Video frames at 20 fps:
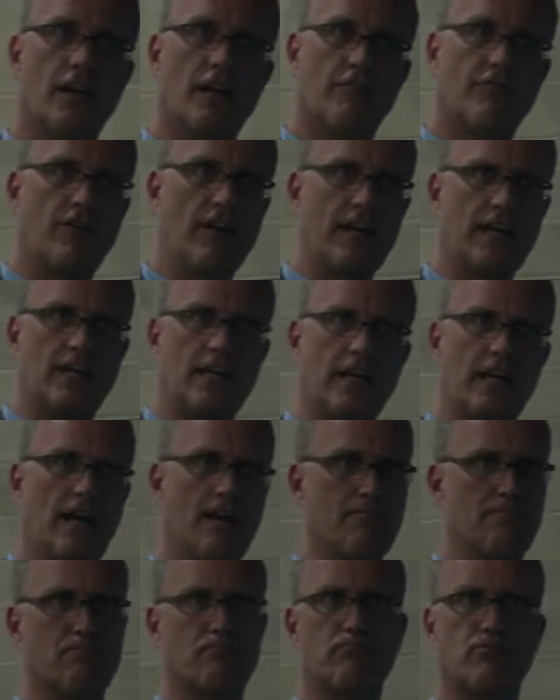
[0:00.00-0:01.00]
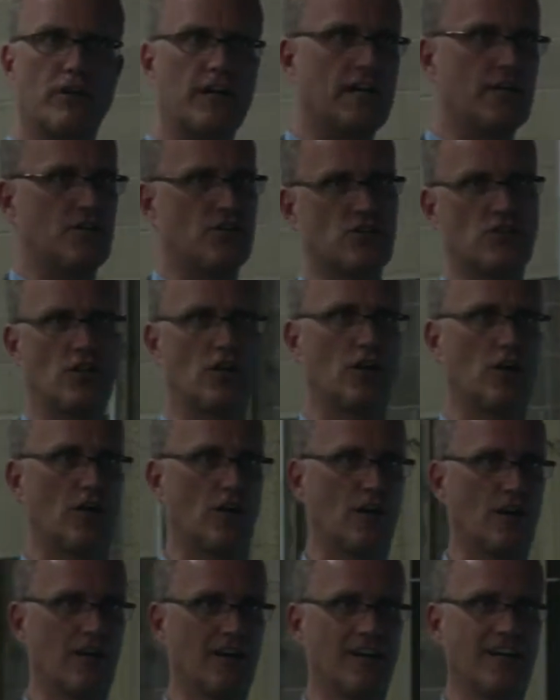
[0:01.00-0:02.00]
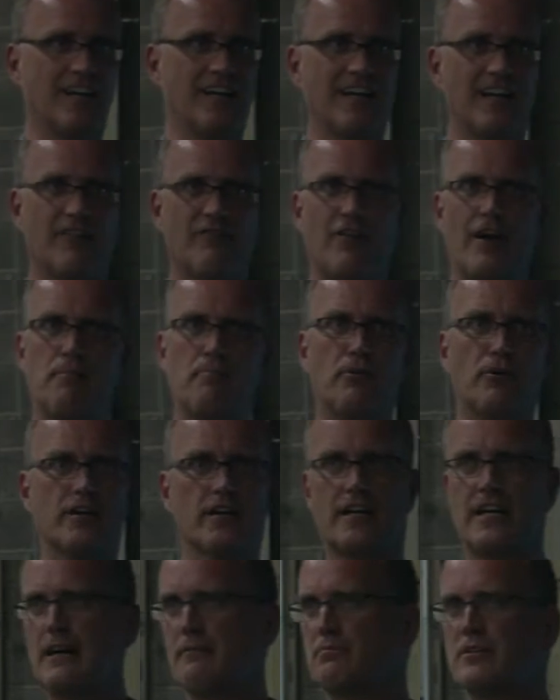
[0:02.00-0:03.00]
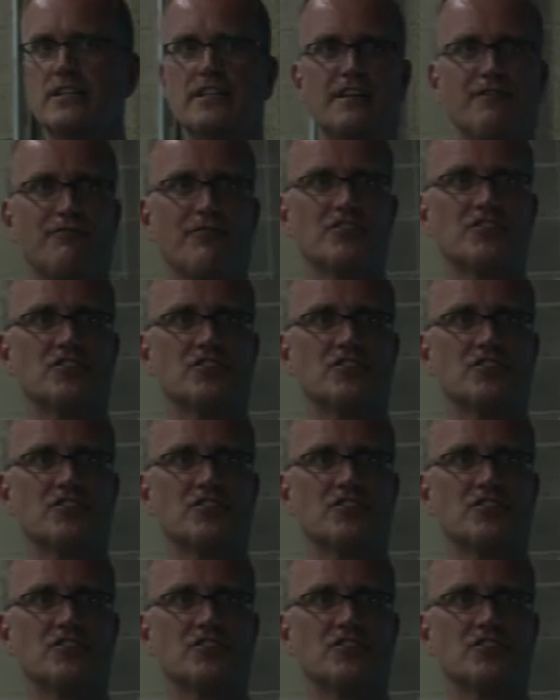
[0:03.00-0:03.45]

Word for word: Frankly, I'm pretty sure if I put a couple of different